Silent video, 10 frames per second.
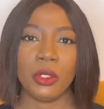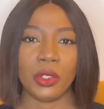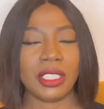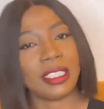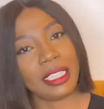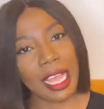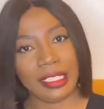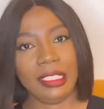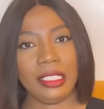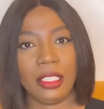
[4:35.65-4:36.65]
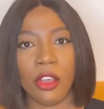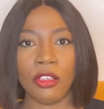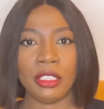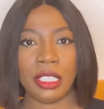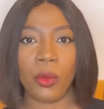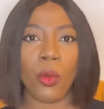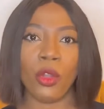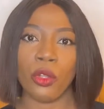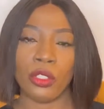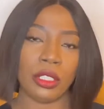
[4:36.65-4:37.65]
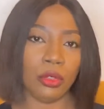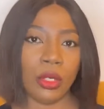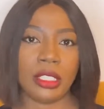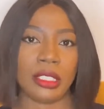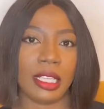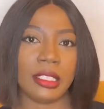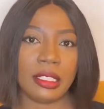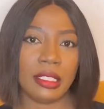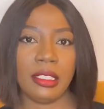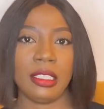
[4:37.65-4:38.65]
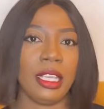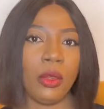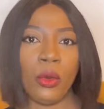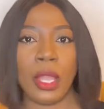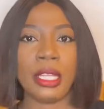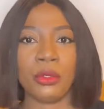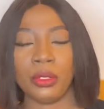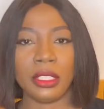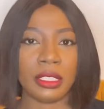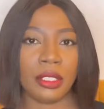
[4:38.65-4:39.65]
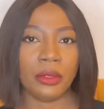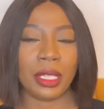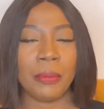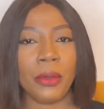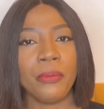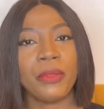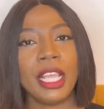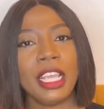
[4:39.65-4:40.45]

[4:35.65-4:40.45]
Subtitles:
start on day one or day two and start saying, oh, I do this, I do that. But